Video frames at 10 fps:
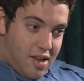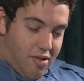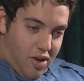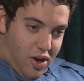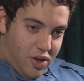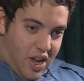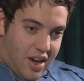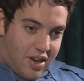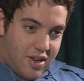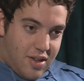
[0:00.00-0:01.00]

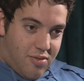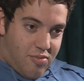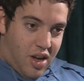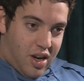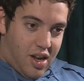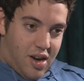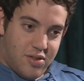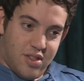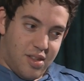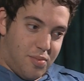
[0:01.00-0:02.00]
Well, luckily I
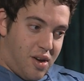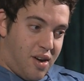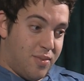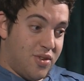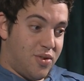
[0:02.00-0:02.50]
was in the Bahamas